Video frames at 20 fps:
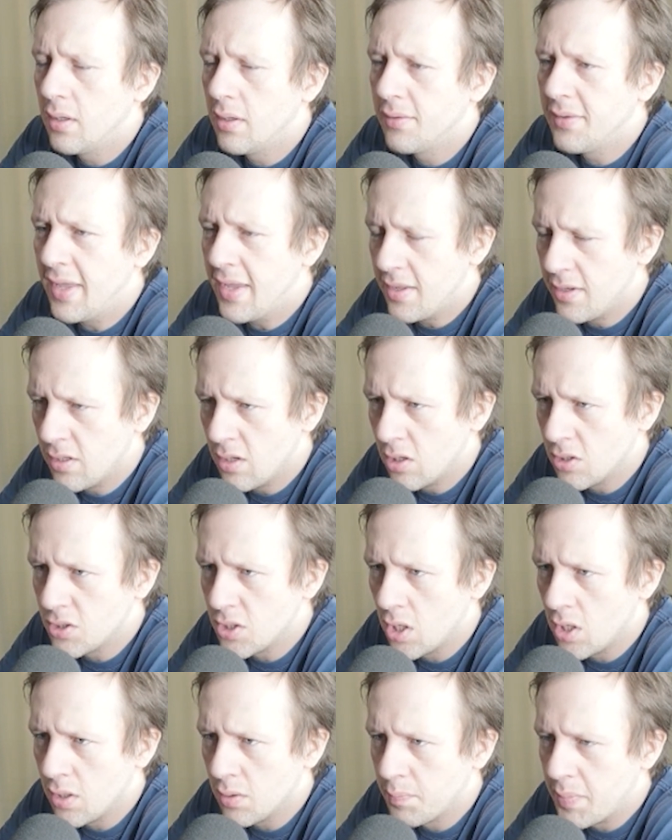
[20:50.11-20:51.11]
Then their
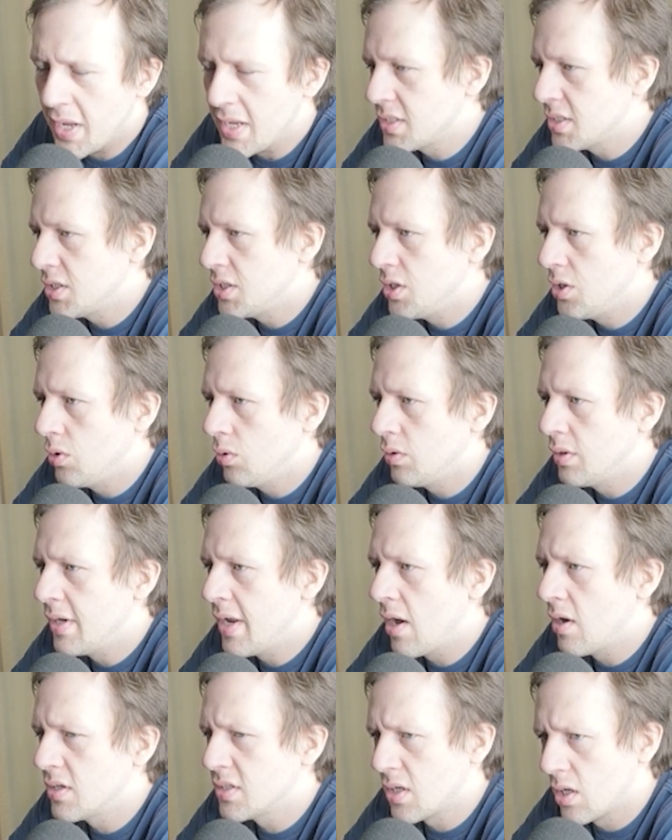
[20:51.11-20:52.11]
turn passes you.
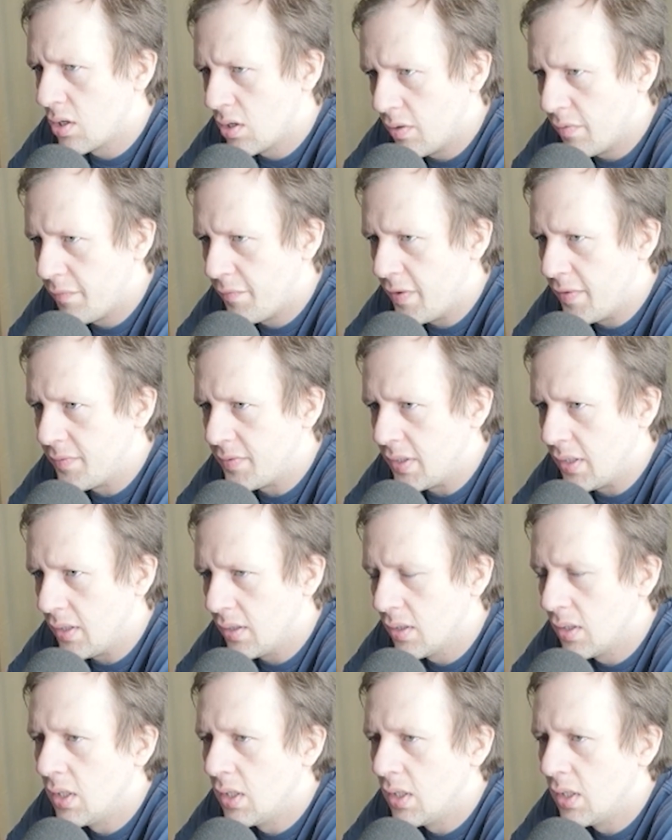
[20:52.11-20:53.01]
Now it's 150.